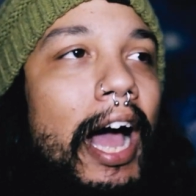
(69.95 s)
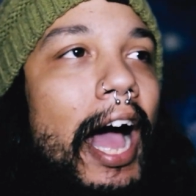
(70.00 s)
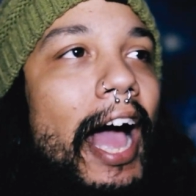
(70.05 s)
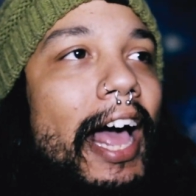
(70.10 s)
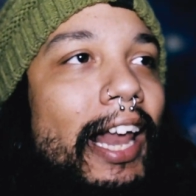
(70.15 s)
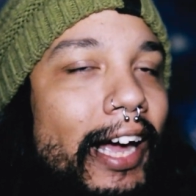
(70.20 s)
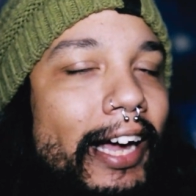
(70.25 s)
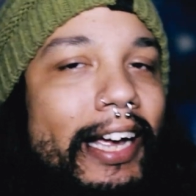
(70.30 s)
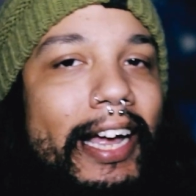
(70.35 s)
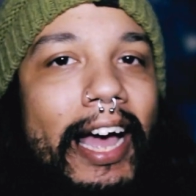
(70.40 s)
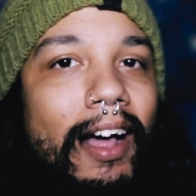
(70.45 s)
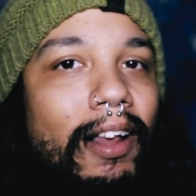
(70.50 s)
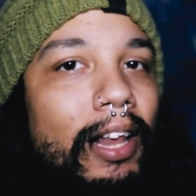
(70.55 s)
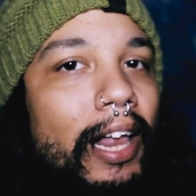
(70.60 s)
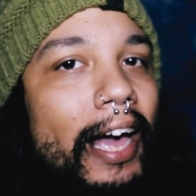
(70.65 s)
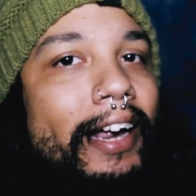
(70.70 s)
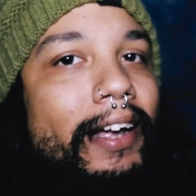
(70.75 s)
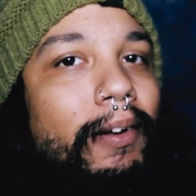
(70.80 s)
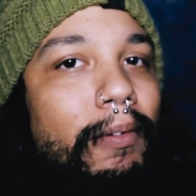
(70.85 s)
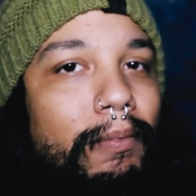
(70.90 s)
I like how
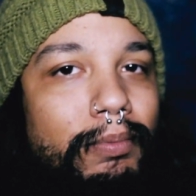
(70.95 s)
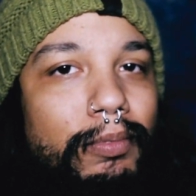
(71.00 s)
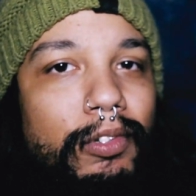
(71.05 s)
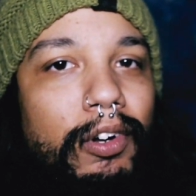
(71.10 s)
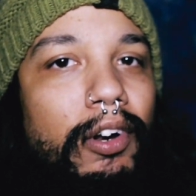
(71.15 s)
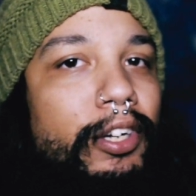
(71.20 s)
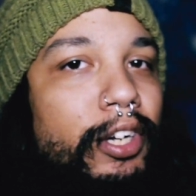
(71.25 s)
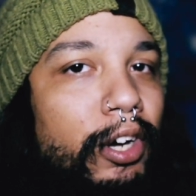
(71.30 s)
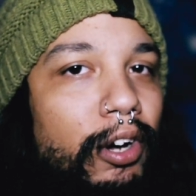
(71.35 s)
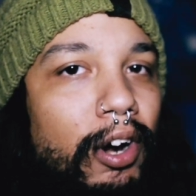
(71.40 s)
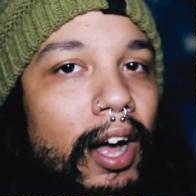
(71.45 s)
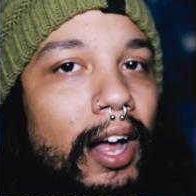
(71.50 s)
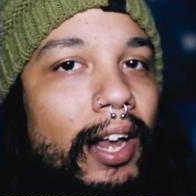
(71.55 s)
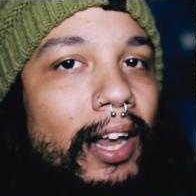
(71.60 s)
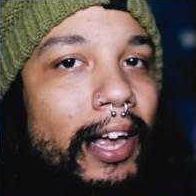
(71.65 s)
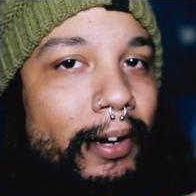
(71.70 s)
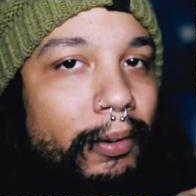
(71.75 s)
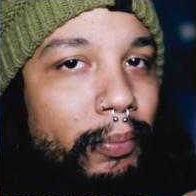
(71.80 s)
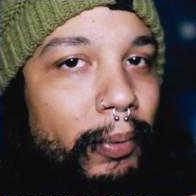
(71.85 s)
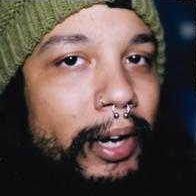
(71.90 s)
like you know how
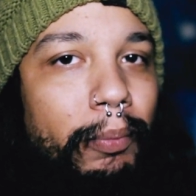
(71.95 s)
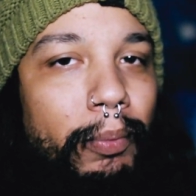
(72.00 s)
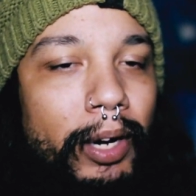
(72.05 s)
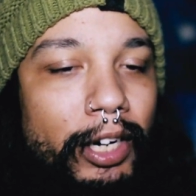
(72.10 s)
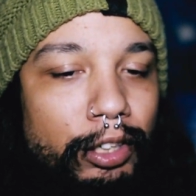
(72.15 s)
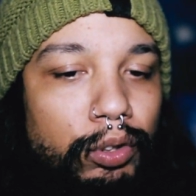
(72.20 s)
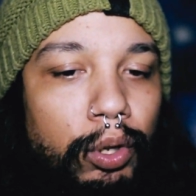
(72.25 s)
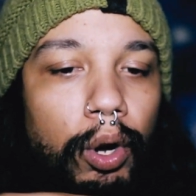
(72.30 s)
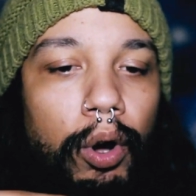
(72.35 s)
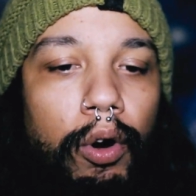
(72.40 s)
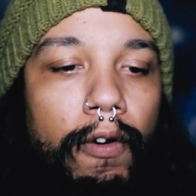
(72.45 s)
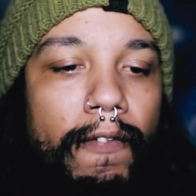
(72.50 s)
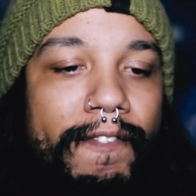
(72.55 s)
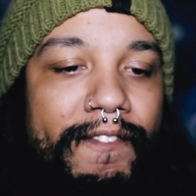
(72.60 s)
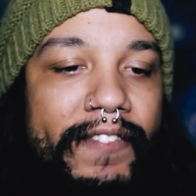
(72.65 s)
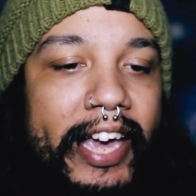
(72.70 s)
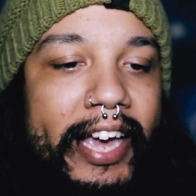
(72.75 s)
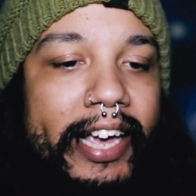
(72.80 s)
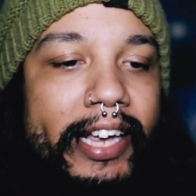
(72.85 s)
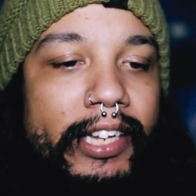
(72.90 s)
like we went through a whole
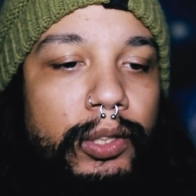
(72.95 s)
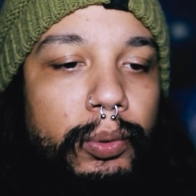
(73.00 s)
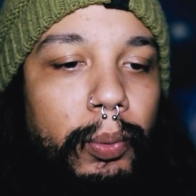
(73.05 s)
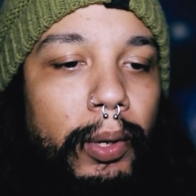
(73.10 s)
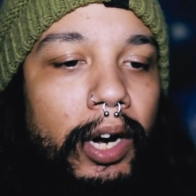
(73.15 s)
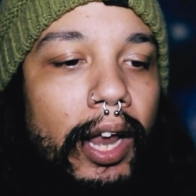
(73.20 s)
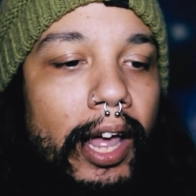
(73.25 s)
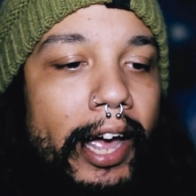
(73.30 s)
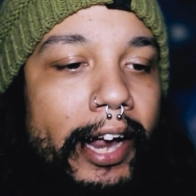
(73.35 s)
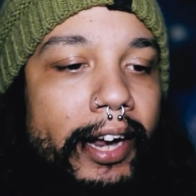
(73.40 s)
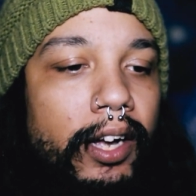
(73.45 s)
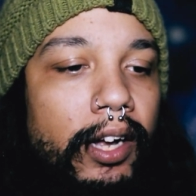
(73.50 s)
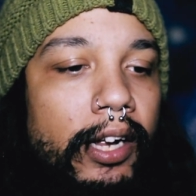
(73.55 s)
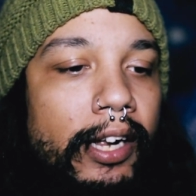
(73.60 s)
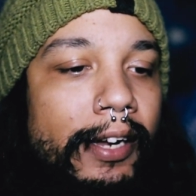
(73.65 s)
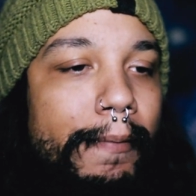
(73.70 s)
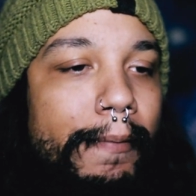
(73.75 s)
phase where like